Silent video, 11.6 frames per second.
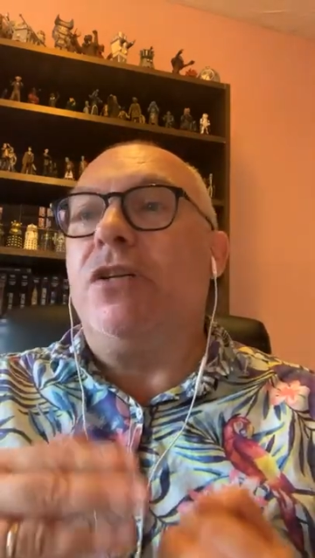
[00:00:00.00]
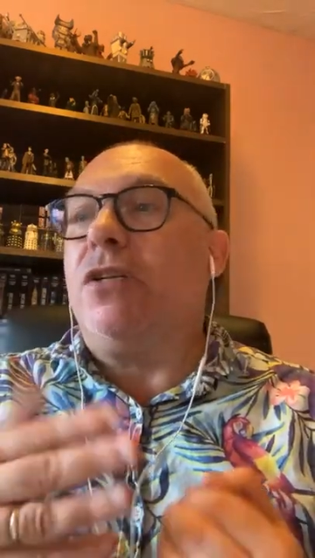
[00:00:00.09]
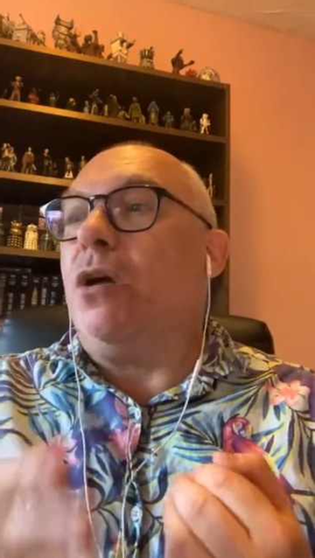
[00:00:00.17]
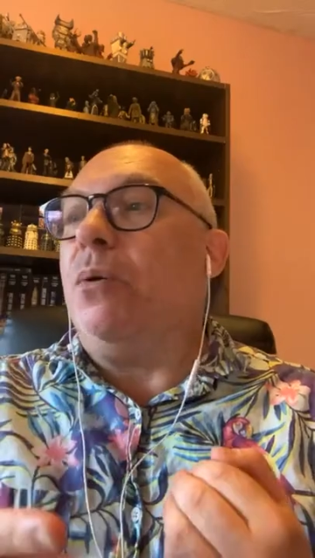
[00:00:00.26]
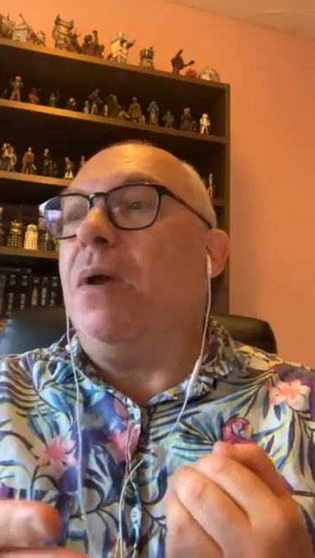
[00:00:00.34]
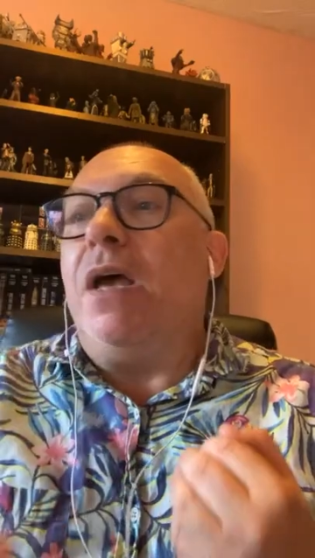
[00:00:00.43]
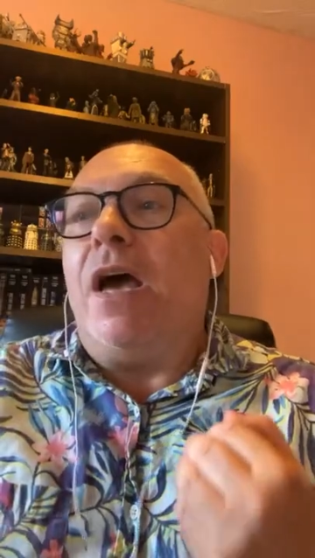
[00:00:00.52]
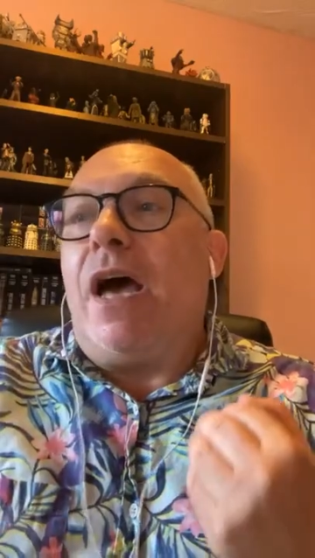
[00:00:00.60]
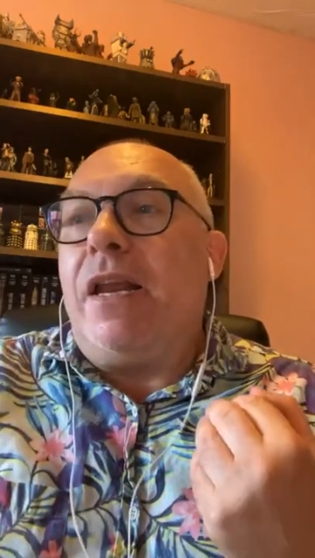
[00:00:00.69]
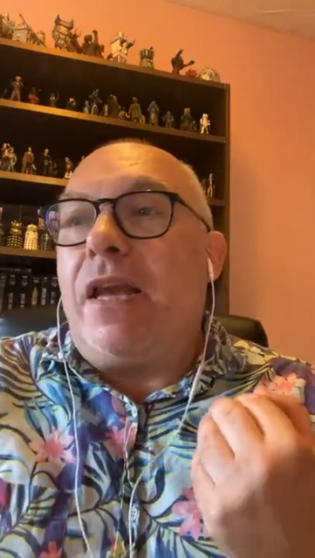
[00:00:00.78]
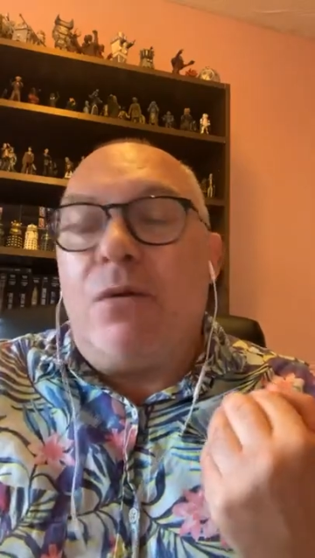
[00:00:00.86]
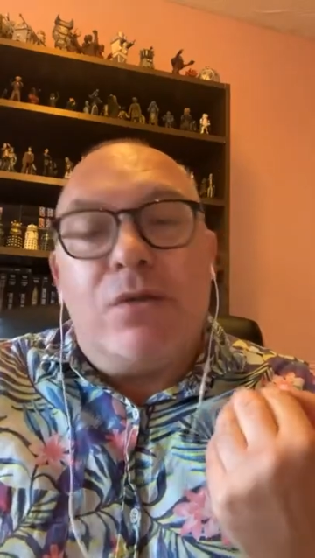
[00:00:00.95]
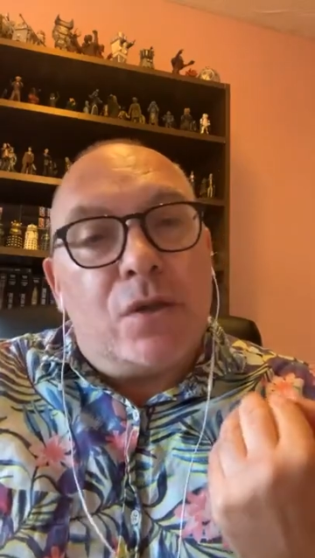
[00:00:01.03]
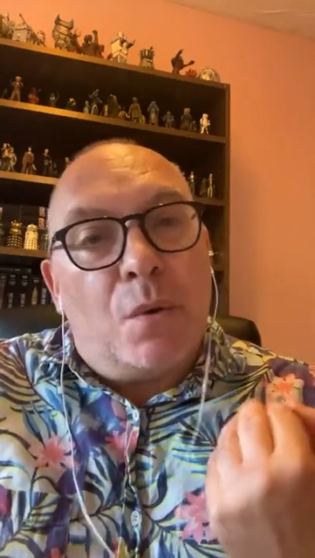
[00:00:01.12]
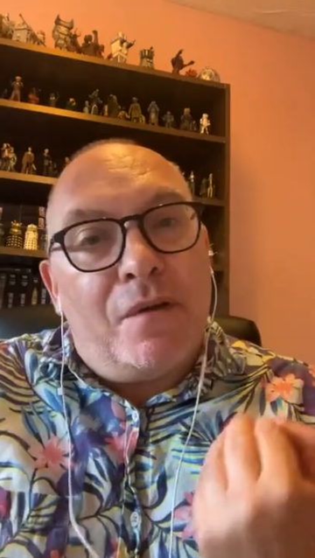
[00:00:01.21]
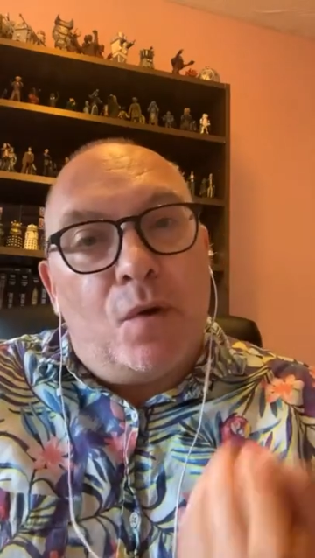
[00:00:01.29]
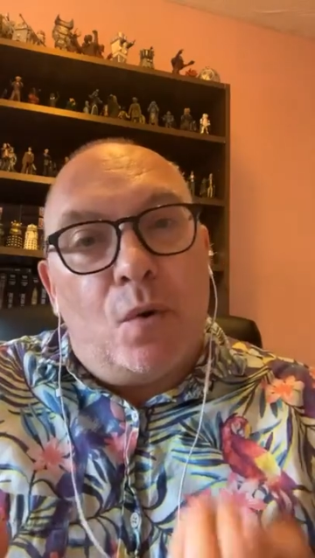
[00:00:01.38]
So, and again,
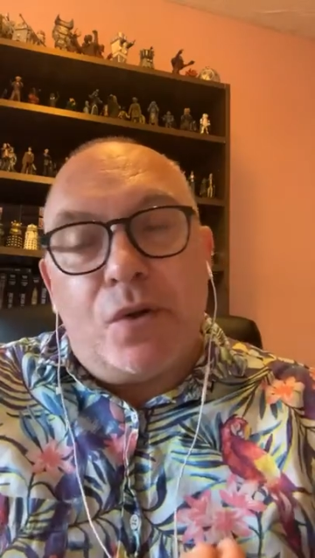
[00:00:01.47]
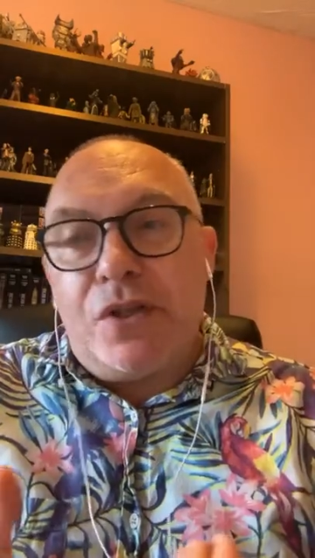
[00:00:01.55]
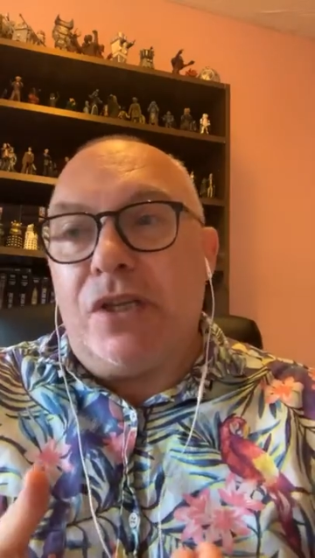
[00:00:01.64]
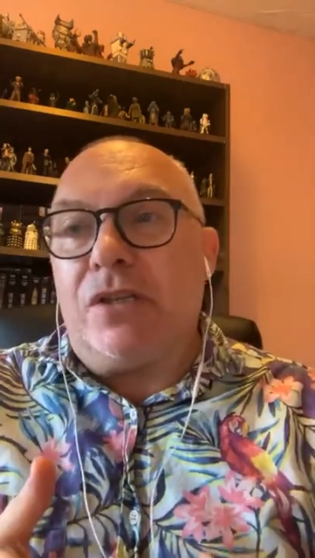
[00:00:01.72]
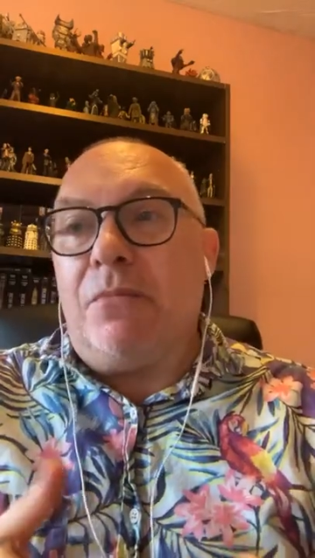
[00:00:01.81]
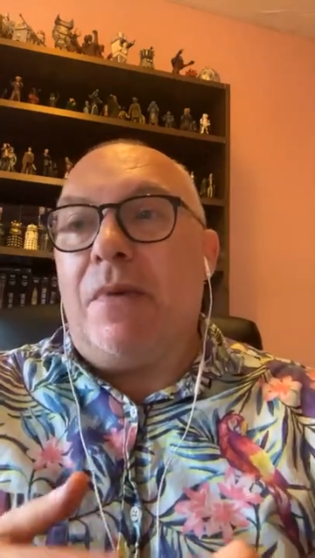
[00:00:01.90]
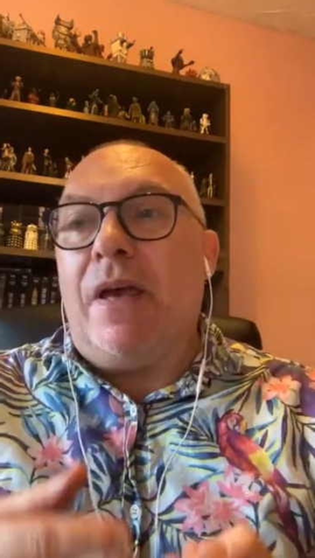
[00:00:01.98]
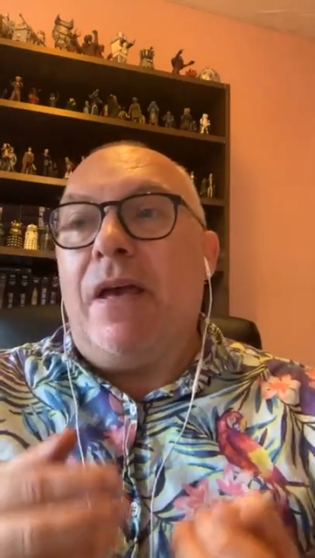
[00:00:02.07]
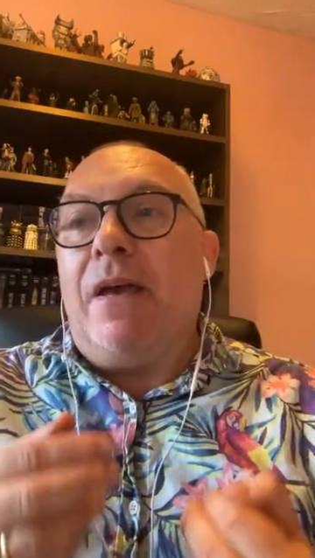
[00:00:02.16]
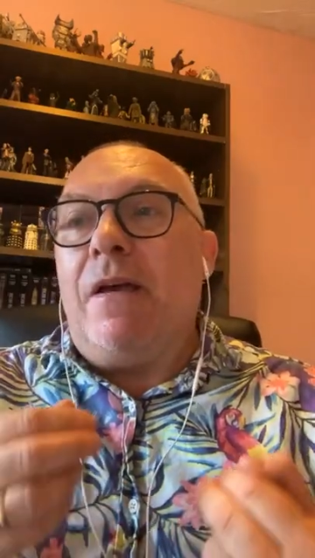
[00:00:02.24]
so with autism,